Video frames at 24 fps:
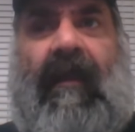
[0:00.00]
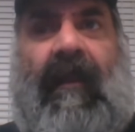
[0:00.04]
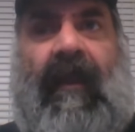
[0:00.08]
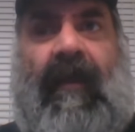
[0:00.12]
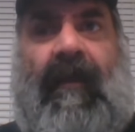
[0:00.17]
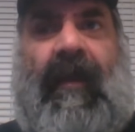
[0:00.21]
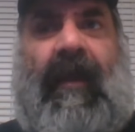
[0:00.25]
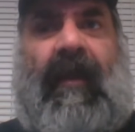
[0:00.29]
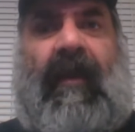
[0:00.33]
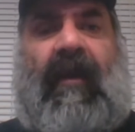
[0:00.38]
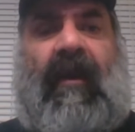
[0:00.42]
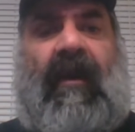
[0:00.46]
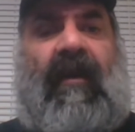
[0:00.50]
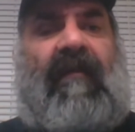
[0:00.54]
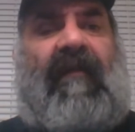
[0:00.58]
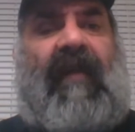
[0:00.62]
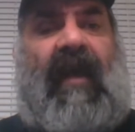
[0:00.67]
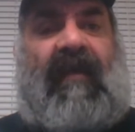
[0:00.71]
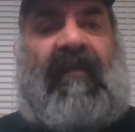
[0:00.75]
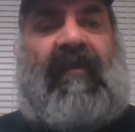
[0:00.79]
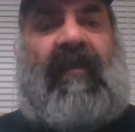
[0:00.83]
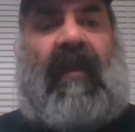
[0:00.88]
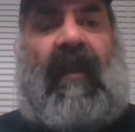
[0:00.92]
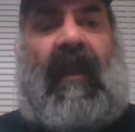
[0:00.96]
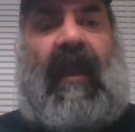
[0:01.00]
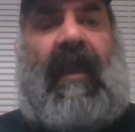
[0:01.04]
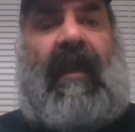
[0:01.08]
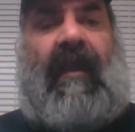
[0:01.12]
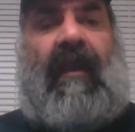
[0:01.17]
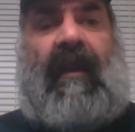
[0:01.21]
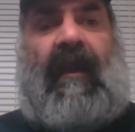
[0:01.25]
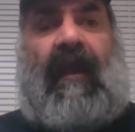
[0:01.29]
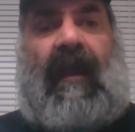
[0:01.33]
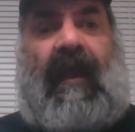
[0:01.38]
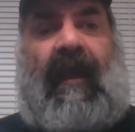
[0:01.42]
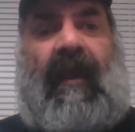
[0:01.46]
Libya could have
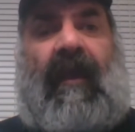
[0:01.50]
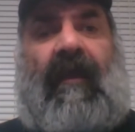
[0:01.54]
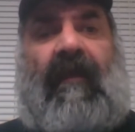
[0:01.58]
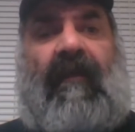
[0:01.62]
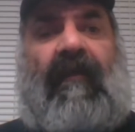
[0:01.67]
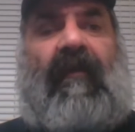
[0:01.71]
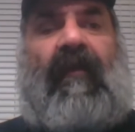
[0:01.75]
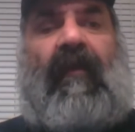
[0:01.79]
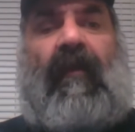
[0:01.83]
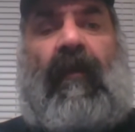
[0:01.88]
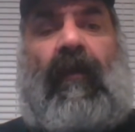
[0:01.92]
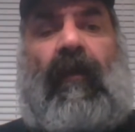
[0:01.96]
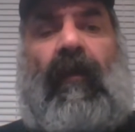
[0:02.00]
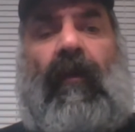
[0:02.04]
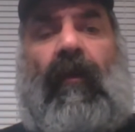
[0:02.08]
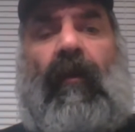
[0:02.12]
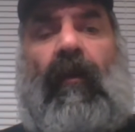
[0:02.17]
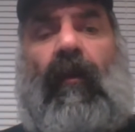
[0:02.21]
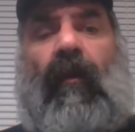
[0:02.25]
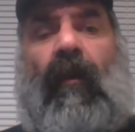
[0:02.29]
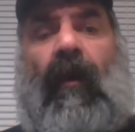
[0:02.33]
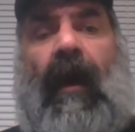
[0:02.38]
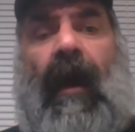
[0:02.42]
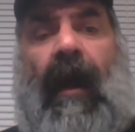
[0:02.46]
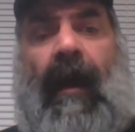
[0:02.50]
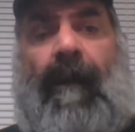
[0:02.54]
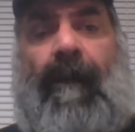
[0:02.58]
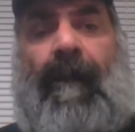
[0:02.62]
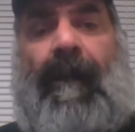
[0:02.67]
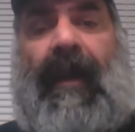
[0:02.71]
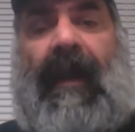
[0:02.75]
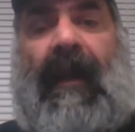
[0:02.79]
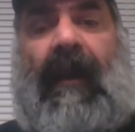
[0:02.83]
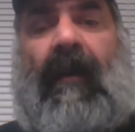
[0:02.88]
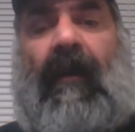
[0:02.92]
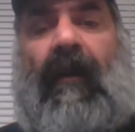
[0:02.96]
escalated into a
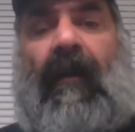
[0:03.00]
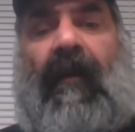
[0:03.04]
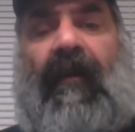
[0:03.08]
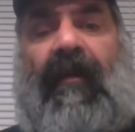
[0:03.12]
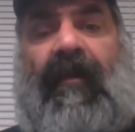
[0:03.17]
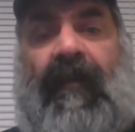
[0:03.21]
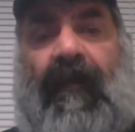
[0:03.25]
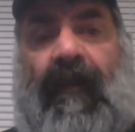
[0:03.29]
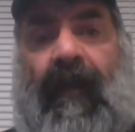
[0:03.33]
bigger